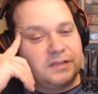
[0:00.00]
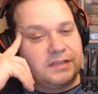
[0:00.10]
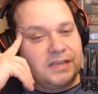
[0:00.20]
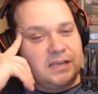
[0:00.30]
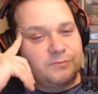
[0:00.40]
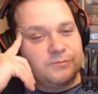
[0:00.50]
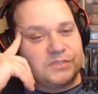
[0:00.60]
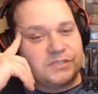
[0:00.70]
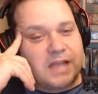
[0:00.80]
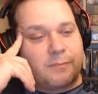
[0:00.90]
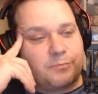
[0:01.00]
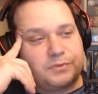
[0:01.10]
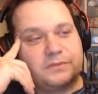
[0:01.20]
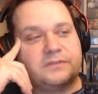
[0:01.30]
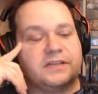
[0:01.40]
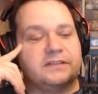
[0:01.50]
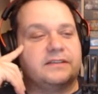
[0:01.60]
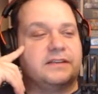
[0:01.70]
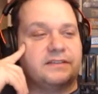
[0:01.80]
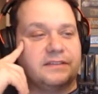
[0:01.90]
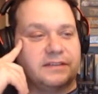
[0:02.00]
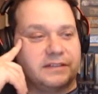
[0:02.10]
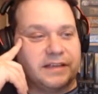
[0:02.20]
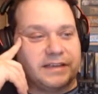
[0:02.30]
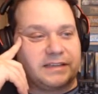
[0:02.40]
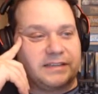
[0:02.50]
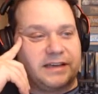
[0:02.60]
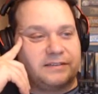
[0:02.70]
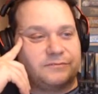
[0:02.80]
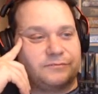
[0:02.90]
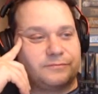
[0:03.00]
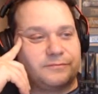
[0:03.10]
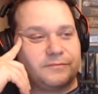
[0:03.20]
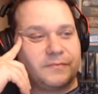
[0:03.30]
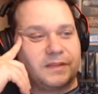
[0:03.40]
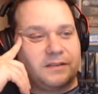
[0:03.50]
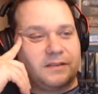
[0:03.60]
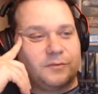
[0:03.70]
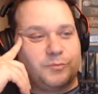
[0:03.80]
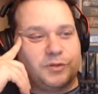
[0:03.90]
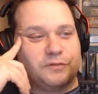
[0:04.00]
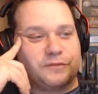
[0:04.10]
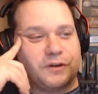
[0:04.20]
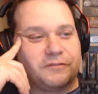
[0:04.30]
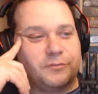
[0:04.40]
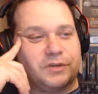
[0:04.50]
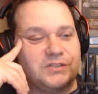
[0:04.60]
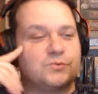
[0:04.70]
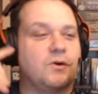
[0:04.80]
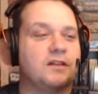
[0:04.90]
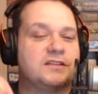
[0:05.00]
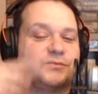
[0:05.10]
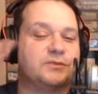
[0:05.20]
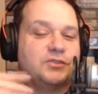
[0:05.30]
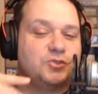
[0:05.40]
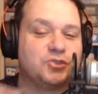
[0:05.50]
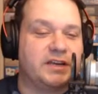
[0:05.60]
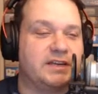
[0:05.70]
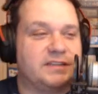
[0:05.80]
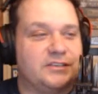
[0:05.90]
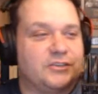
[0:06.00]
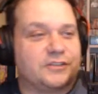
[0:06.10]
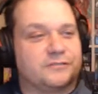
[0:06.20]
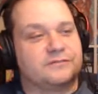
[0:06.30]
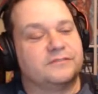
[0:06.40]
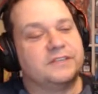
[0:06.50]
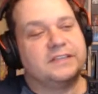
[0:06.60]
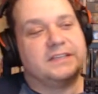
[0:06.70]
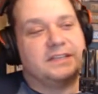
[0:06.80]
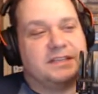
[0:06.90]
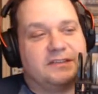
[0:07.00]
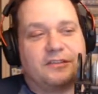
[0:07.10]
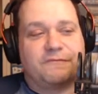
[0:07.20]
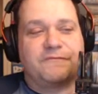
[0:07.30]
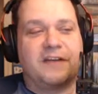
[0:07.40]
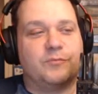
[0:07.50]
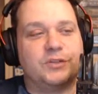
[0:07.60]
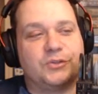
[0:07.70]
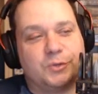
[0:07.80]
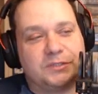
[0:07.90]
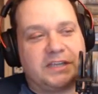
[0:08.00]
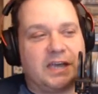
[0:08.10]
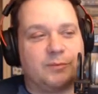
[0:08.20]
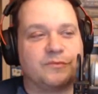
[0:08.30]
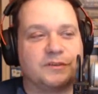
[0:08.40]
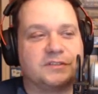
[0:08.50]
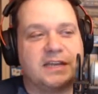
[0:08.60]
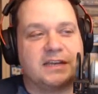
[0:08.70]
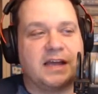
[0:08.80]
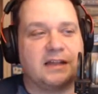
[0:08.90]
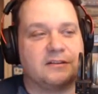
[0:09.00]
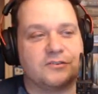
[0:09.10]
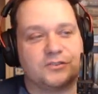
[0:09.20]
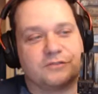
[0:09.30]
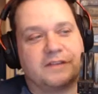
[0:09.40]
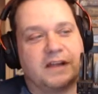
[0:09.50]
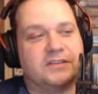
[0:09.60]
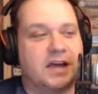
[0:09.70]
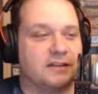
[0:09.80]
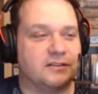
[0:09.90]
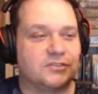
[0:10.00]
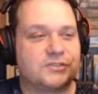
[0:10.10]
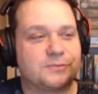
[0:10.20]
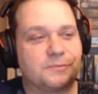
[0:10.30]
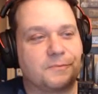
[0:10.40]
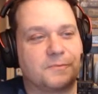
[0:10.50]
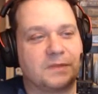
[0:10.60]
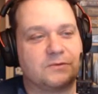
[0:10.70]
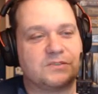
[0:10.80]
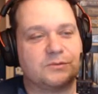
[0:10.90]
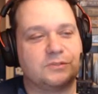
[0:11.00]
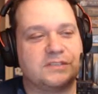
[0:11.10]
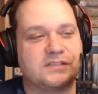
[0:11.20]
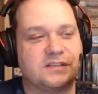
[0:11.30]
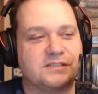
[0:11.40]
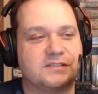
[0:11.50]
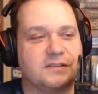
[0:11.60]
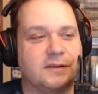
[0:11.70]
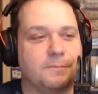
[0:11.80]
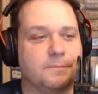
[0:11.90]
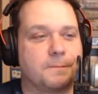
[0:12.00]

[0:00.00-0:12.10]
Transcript: GameStop and the like that pilfer everybody's wallets when you trade in your 5-month-old game for $10 or $5. We'll see what this does to them.